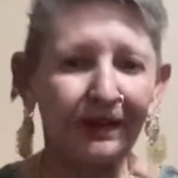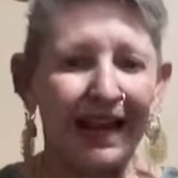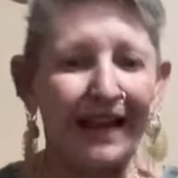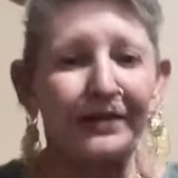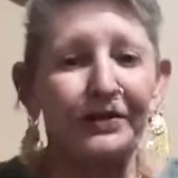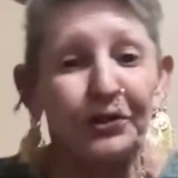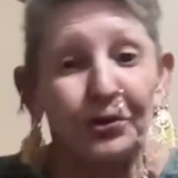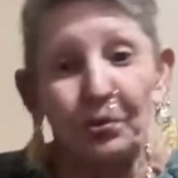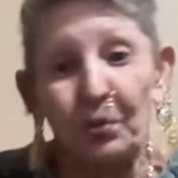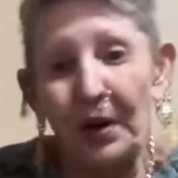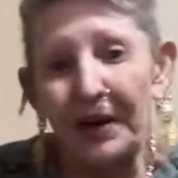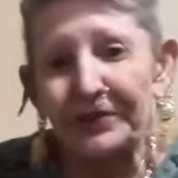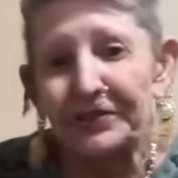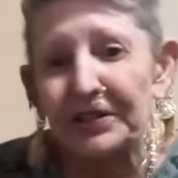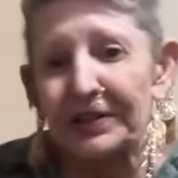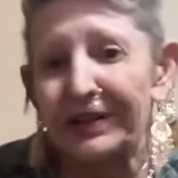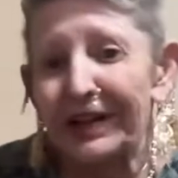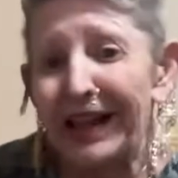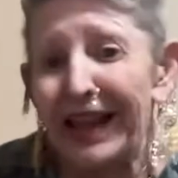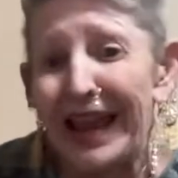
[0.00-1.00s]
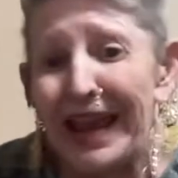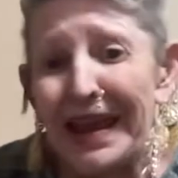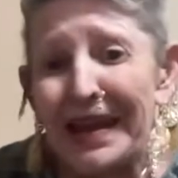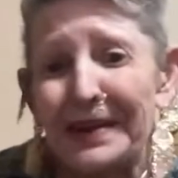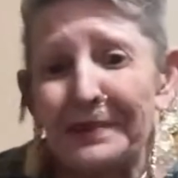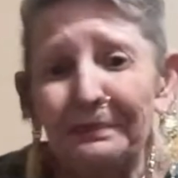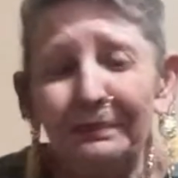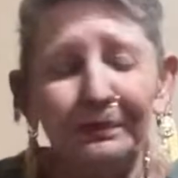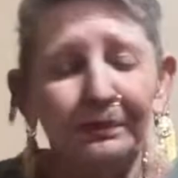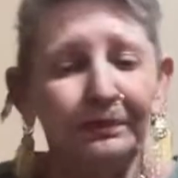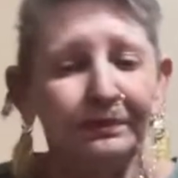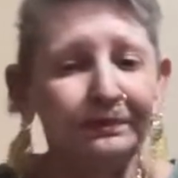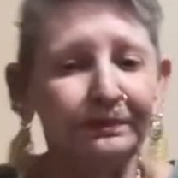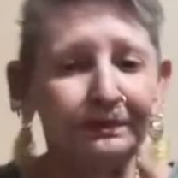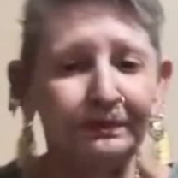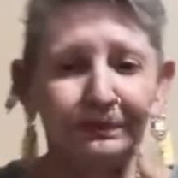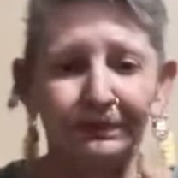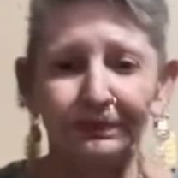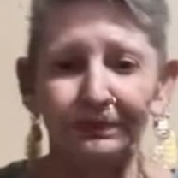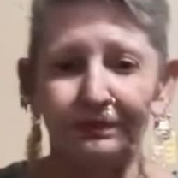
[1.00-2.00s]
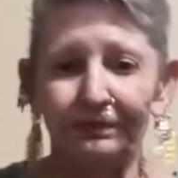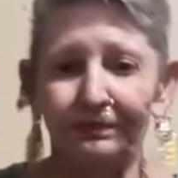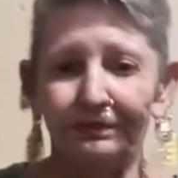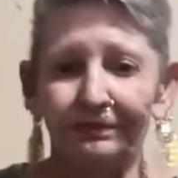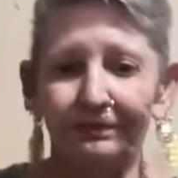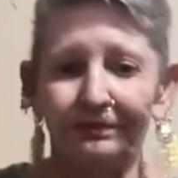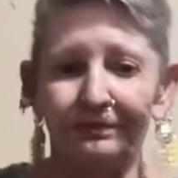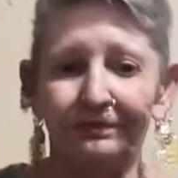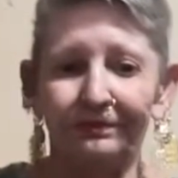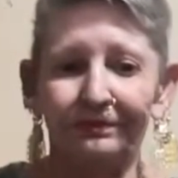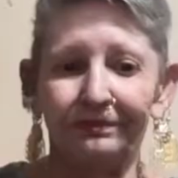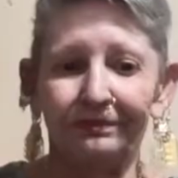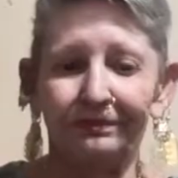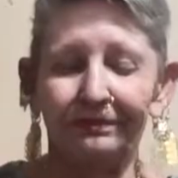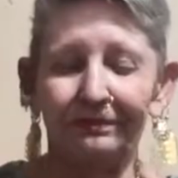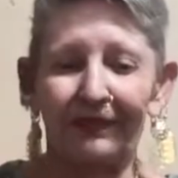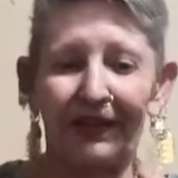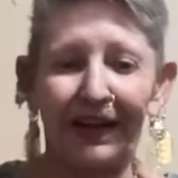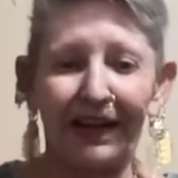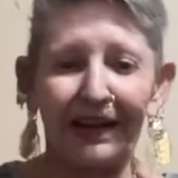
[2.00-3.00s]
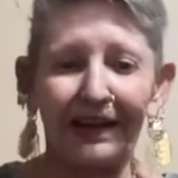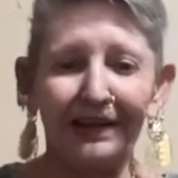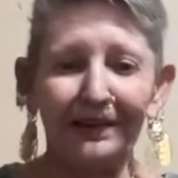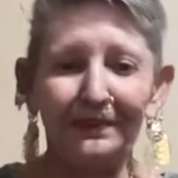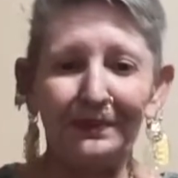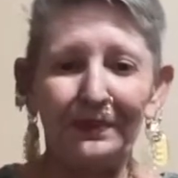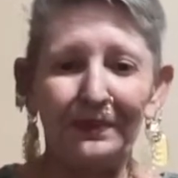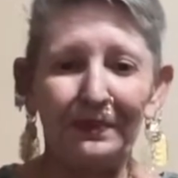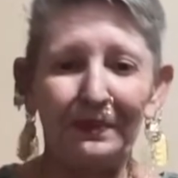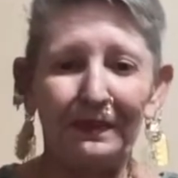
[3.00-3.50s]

like you want to claim, okay,